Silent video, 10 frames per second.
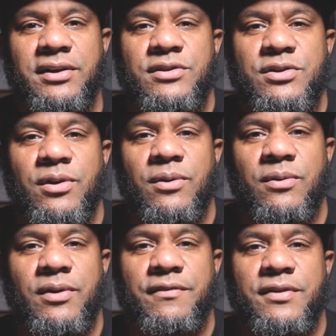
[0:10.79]
And
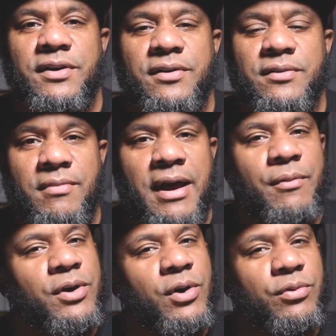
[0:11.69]
so I figured I
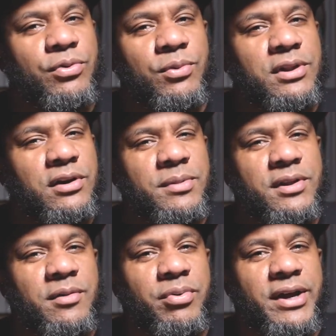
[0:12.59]
would go through a little bit of
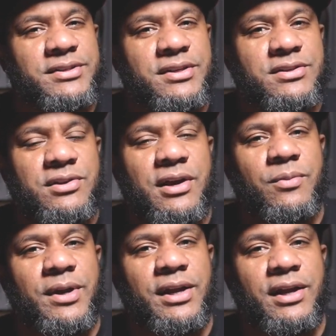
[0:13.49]
the process so that
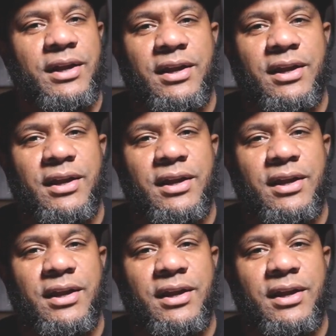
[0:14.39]
way,